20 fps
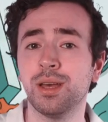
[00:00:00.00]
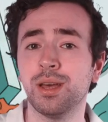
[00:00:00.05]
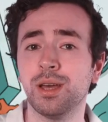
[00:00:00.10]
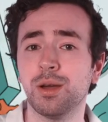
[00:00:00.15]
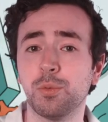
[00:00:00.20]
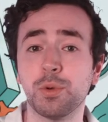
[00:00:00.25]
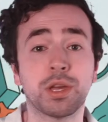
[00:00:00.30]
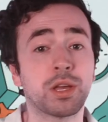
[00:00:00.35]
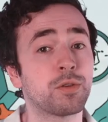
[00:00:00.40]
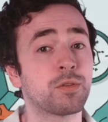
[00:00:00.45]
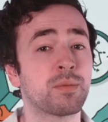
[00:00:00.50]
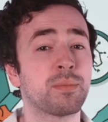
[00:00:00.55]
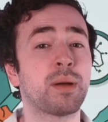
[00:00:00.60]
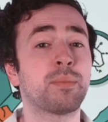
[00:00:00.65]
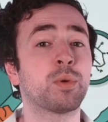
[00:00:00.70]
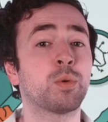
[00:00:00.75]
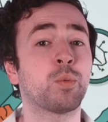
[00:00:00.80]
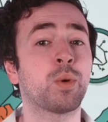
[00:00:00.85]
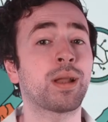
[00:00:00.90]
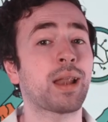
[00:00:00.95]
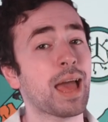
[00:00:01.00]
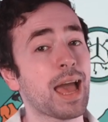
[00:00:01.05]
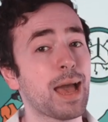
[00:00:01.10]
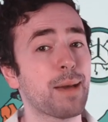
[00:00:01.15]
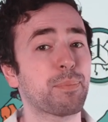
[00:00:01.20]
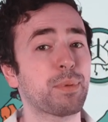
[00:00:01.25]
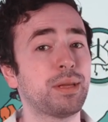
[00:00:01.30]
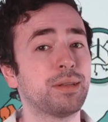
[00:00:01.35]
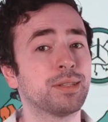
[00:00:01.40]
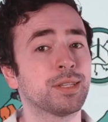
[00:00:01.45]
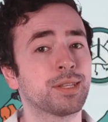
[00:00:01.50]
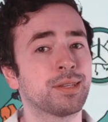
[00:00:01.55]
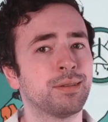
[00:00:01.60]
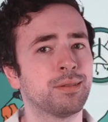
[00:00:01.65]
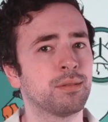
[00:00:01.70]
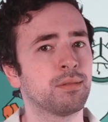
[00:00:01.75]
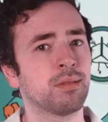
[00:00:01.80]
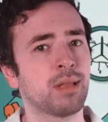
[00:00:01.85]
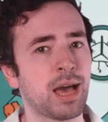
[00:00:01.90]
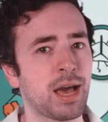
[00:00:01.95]
We can remember what happened,
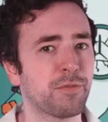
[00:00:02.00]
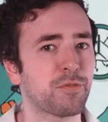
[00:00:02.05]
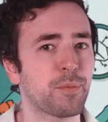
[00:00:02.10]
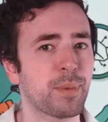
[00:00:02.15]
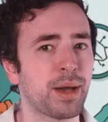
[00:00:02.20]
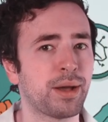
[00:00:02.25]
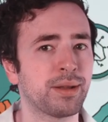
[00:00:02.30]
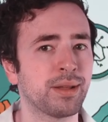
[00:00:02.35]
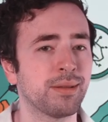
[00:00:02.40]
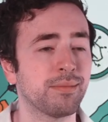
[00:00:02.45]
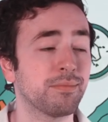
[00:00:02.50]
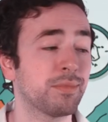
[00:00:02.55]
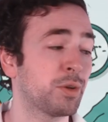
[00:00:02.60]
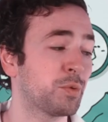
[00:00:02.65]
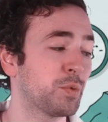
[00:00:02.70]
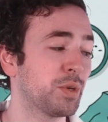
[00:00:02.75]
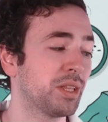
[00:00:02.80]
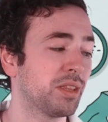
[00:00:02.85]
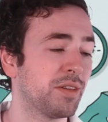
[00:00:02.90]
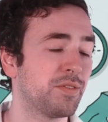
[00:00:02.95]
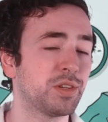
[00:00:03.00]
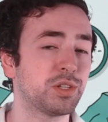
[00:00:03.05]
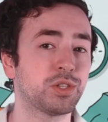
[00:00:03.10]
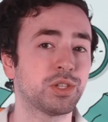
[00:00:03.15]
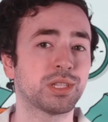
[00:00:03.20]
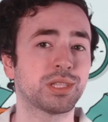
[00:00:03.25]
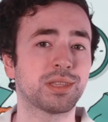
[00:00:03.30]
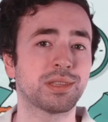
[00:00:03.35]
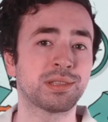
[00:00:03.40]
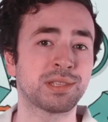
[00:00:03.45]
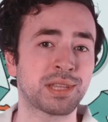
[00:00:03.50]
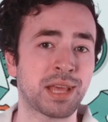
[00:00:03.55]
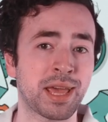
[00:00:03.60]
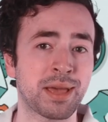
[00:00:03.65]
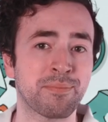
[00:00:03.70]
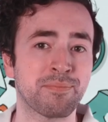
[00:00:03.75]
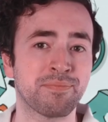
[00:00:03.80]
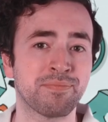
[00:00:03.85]
laugh about it, and relive it just the same.